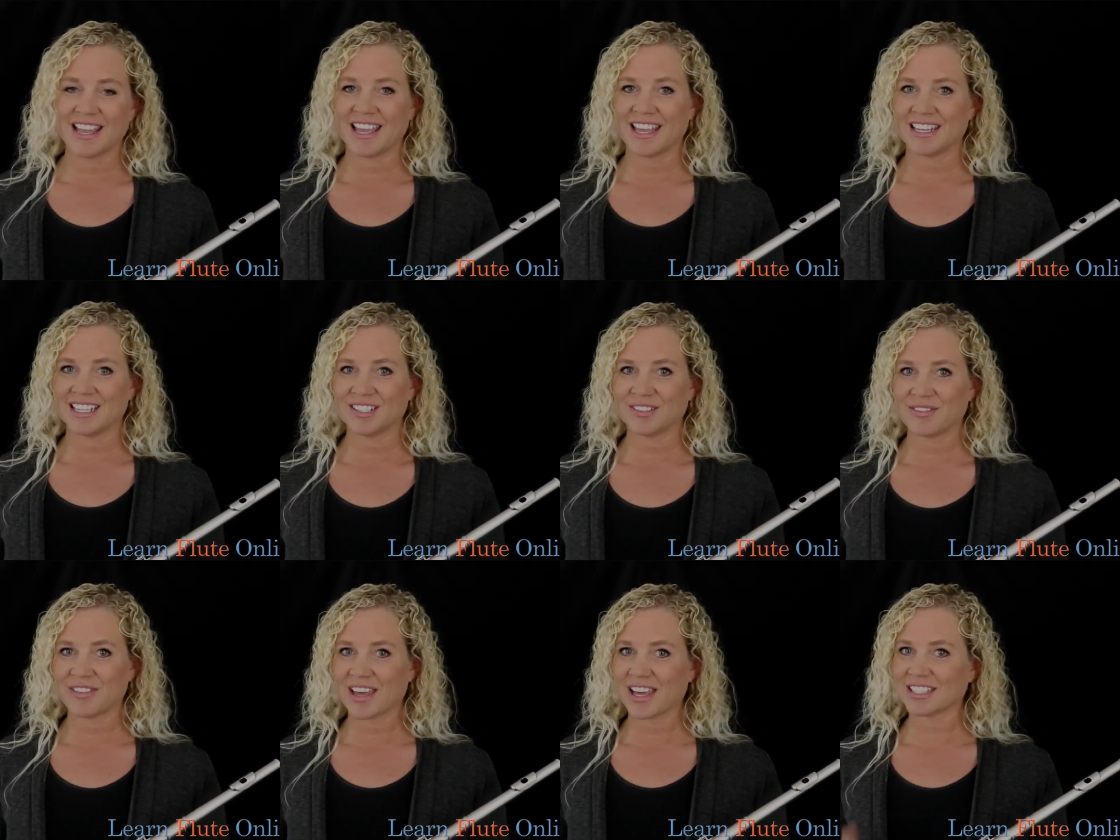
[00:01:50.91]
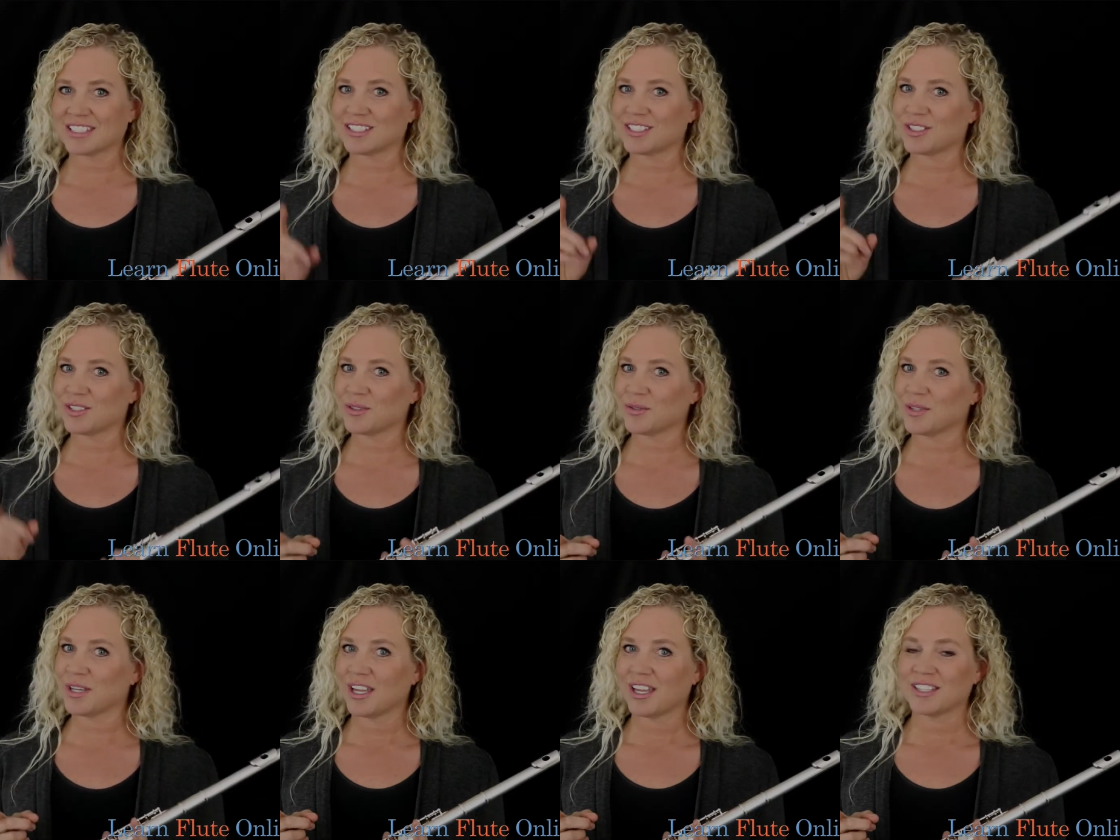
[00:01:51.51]
And if that's
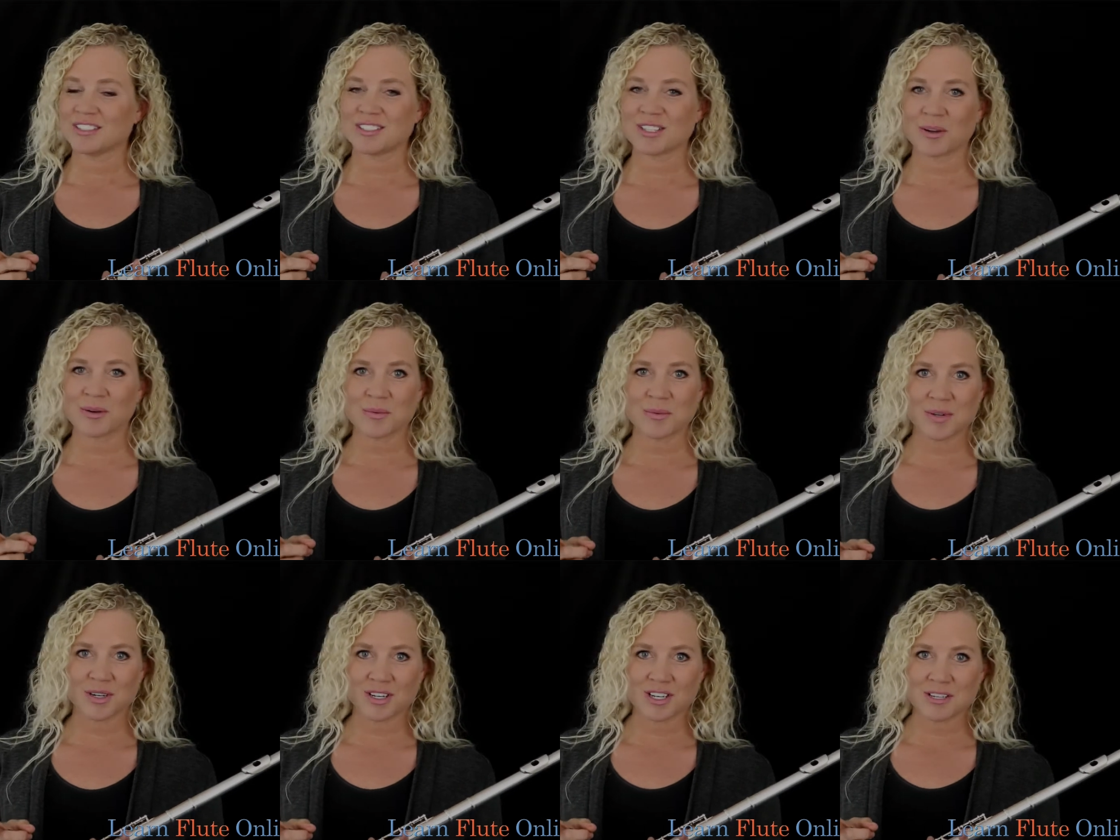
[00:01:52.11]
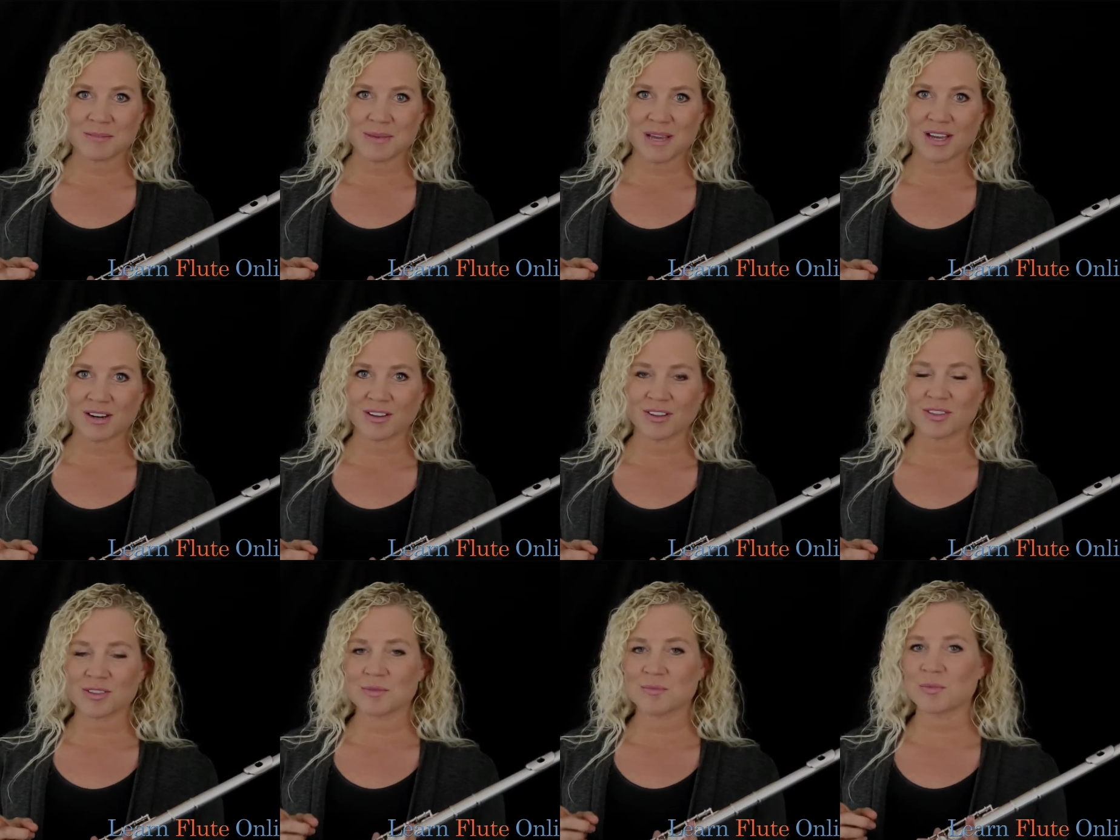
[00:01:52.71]
you, don't worry about
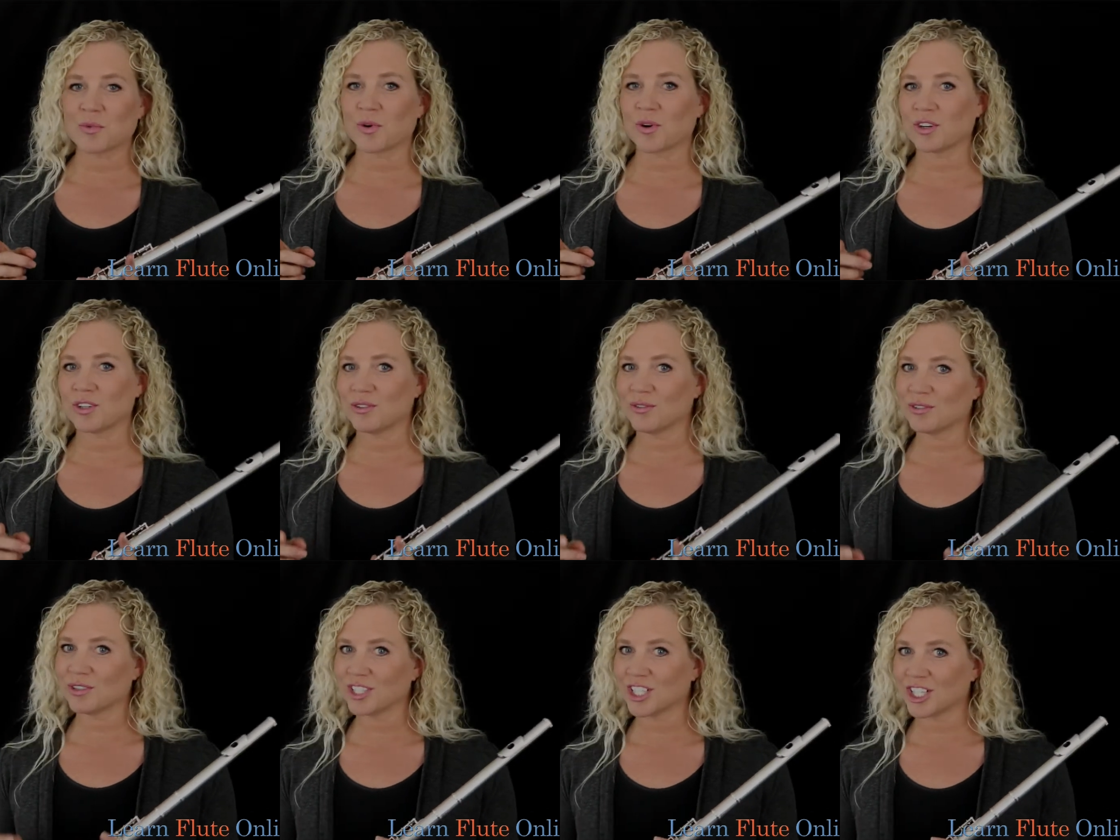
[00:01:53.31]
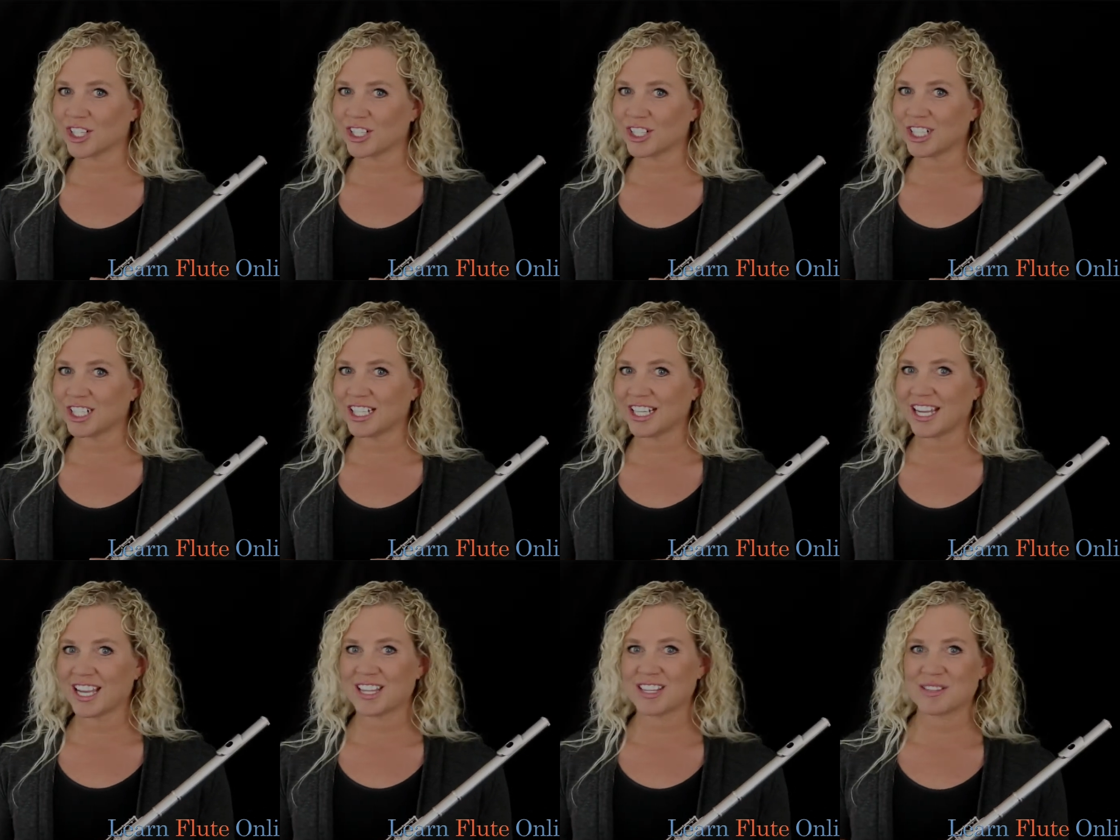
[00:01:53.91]
it. The more you learn
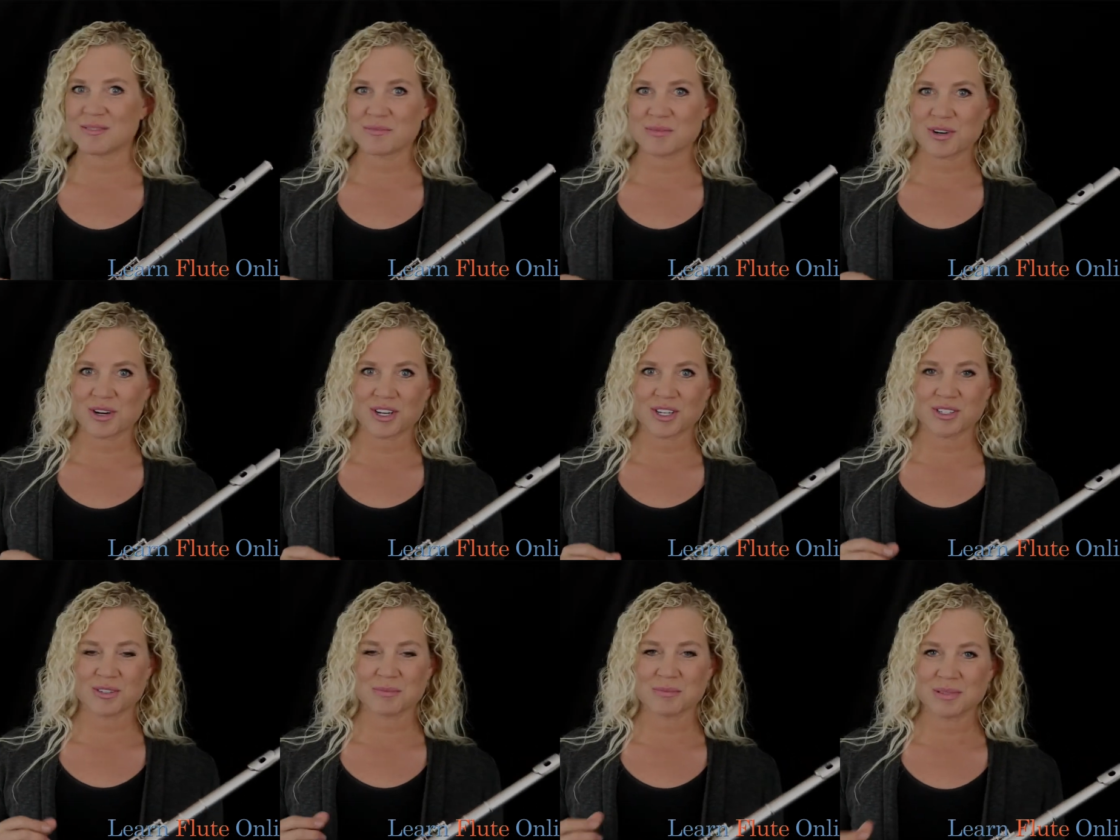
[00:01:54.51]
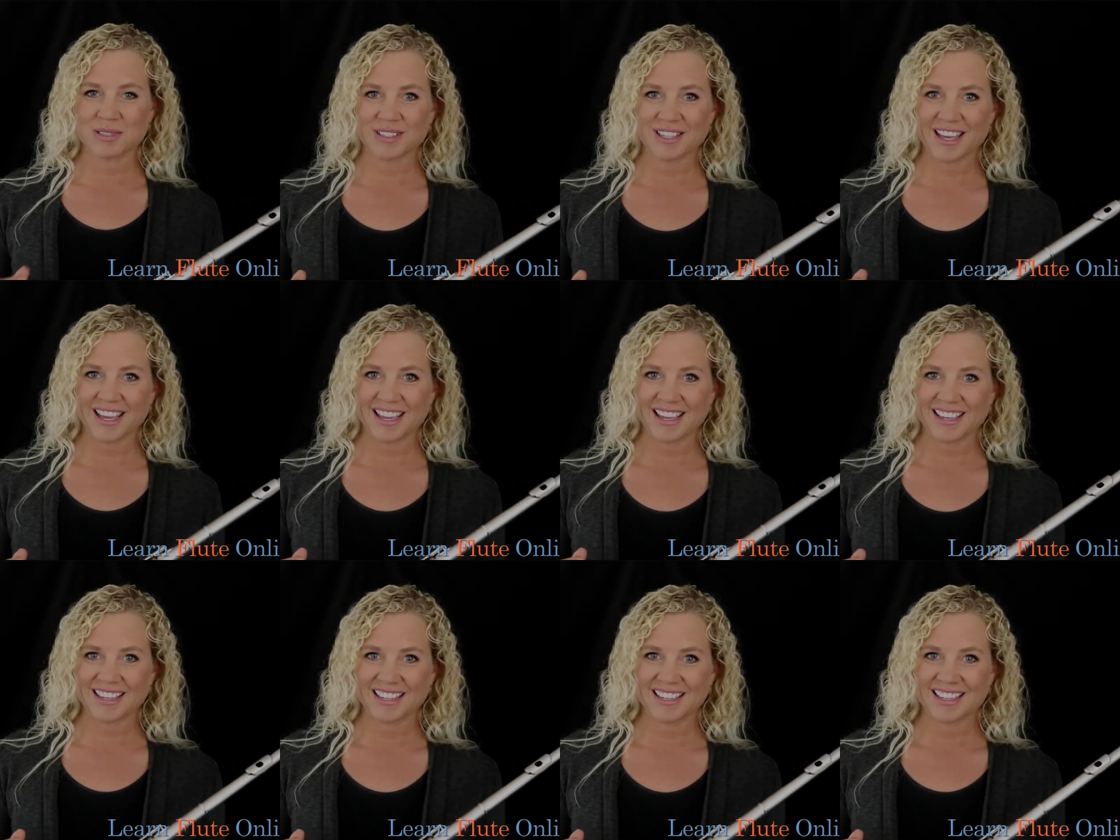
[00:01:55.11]
and the more you
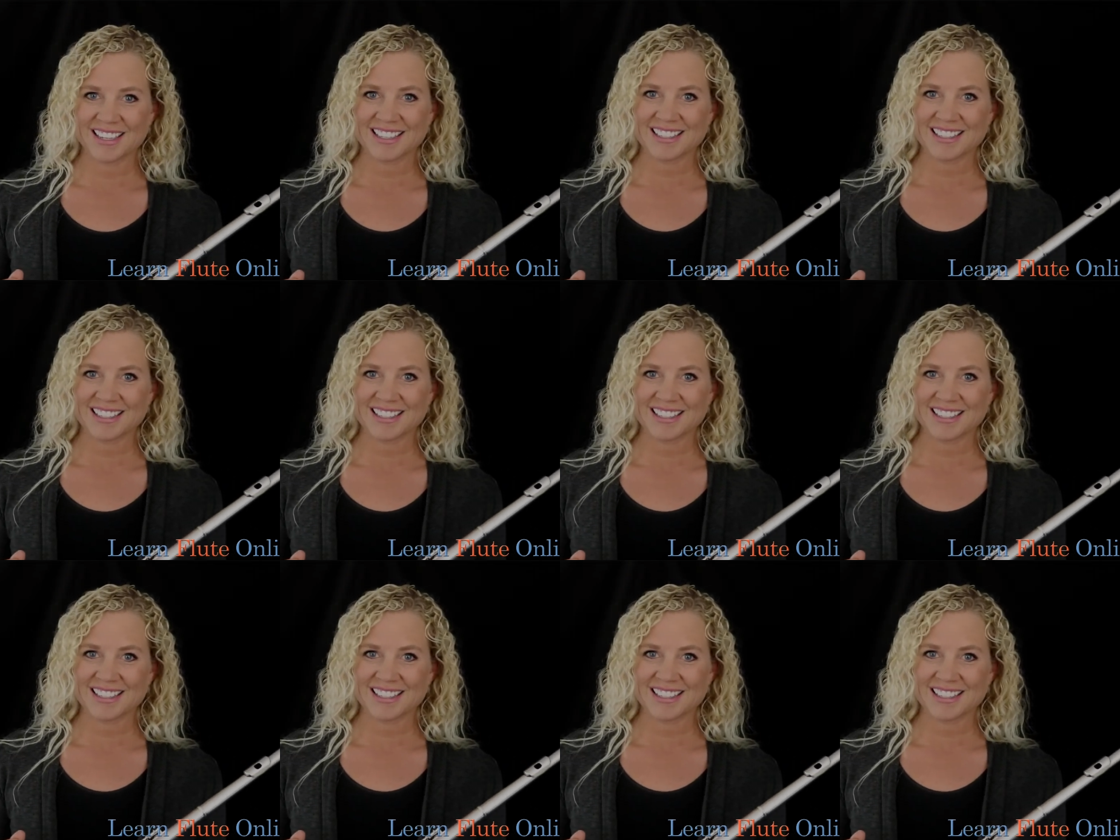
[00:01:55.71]
play,